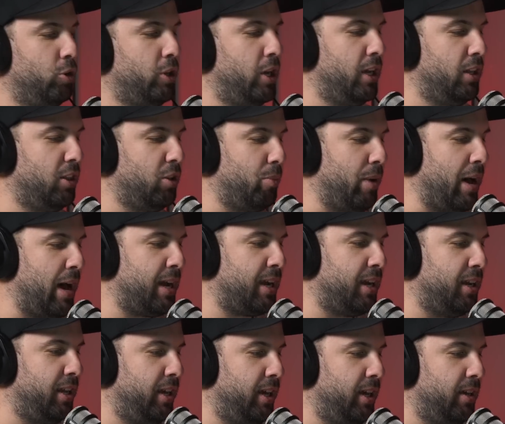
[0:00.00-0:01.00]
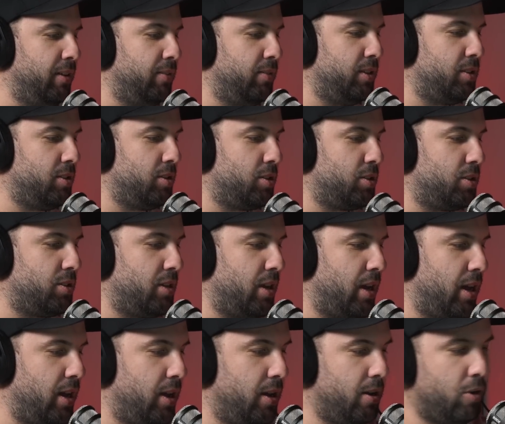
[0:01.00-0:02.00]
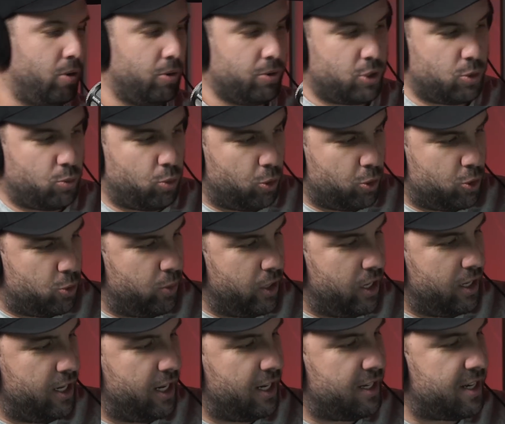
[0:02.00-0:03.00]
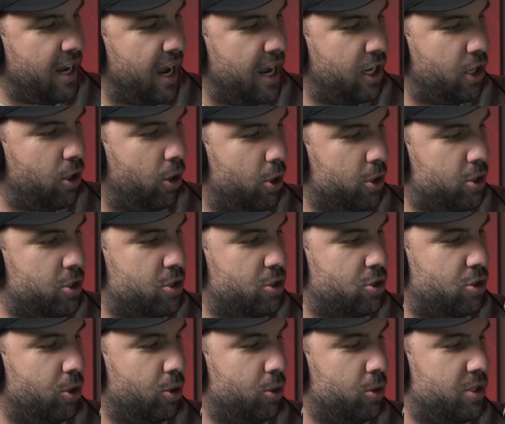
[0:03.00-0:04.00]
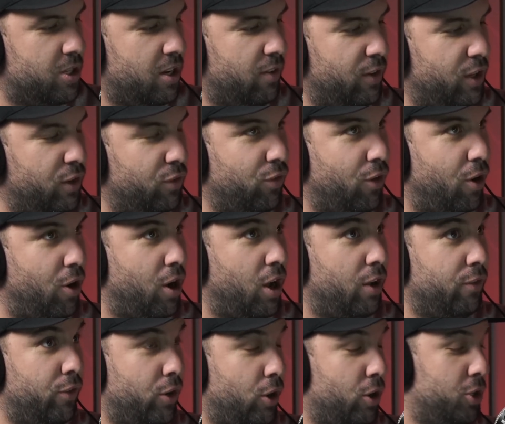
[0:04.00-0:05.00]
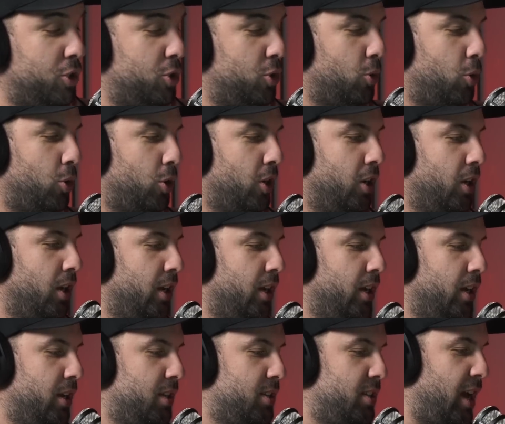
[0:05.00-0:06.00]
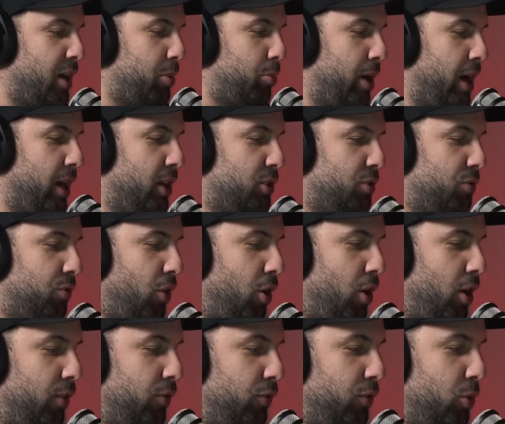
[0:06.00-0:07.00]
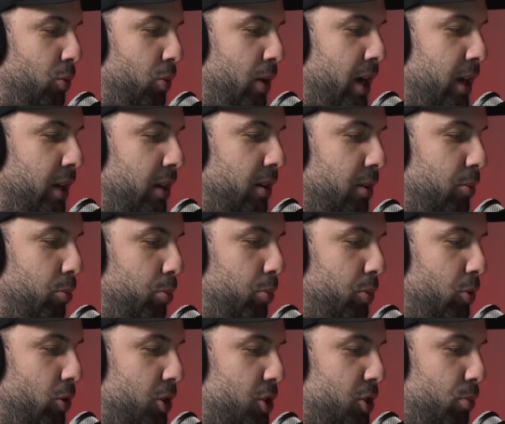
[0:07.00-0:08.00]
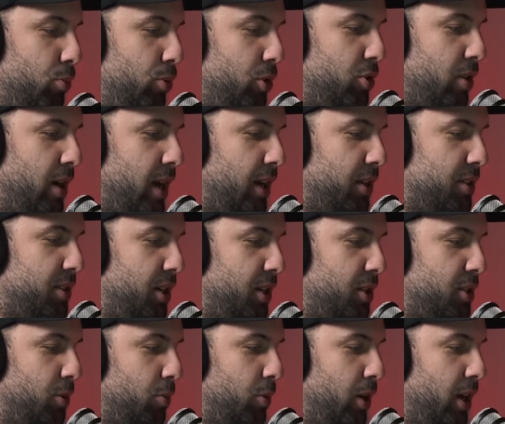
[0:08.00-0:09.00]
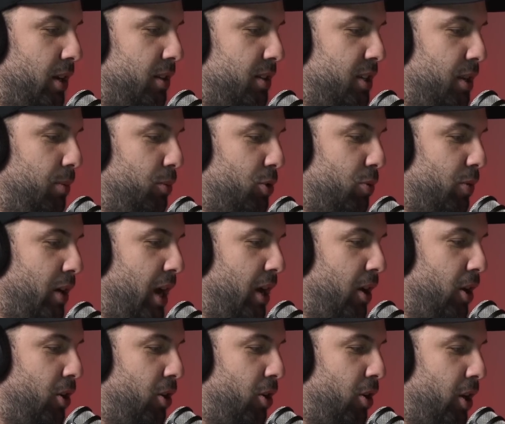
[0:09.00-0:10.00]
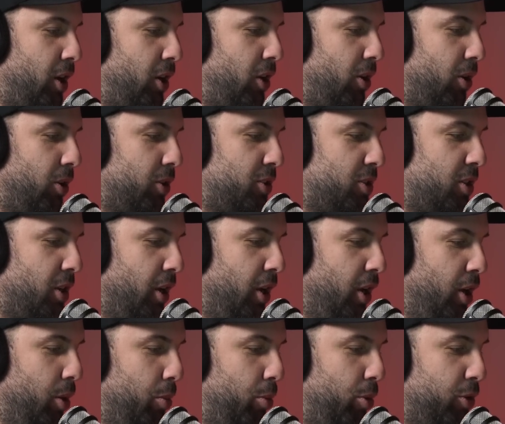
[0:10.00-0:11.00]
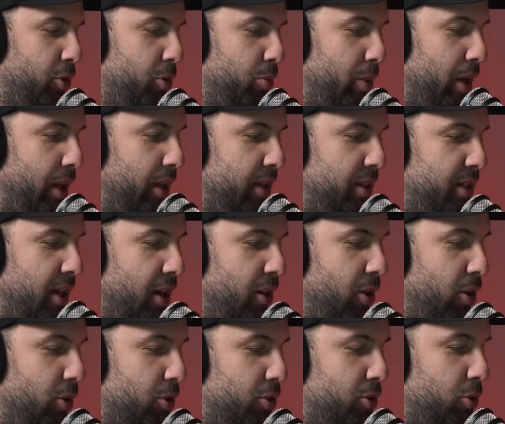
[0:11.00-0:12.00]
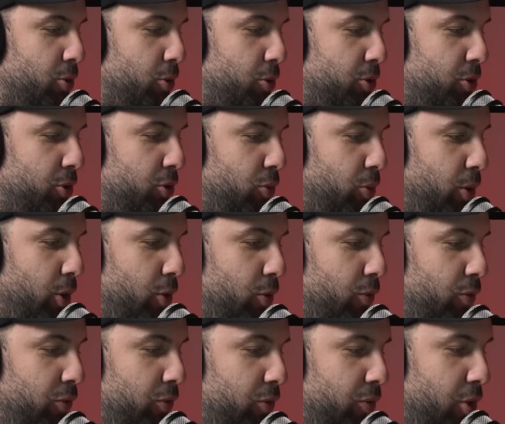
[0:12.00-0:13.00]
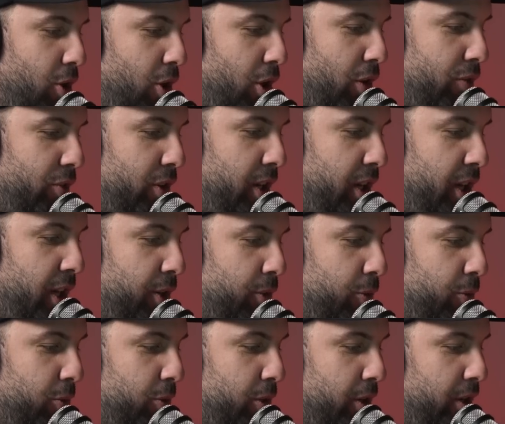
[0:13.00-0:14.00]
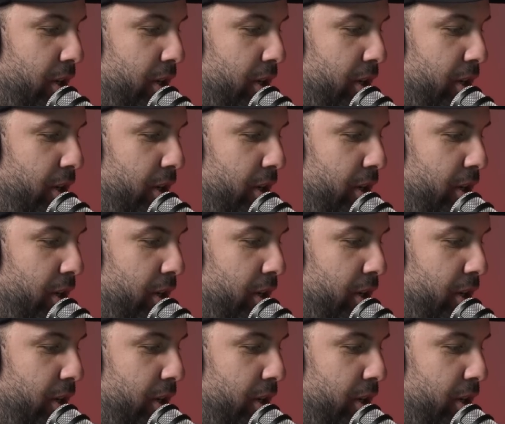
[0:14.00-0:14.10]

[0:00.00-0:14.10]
looking at the market here. This is on Sportsbet. Nick Daicos, $2.75, very short. Zach Butters, 5-1. Christian Petrarca, 6-1. Tim Taranto, $9. Bontempelli, $10. Dawson, $12. Oliver Neal,